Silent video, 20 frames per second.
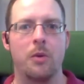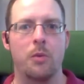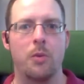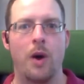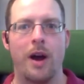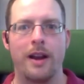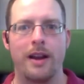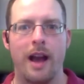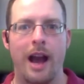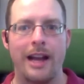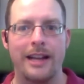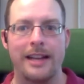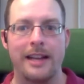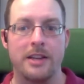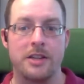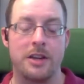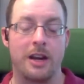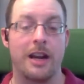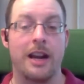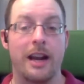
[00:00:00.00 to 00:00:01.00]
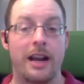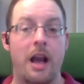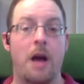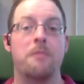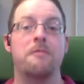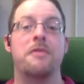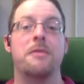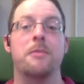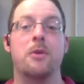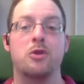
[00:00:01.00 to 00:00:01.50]
what ideas are going to
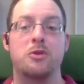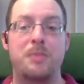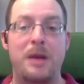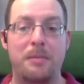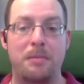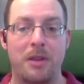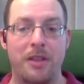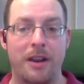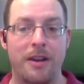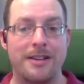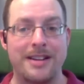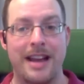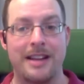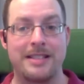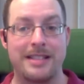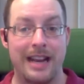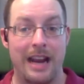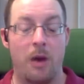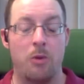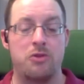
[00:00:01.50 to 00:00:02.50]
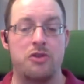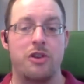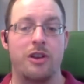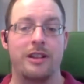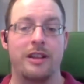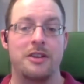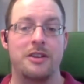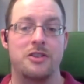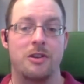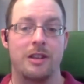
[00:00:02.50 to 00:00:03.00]
come from those people that are testing out
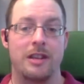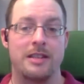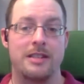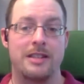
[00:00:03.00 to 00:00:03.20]
during these early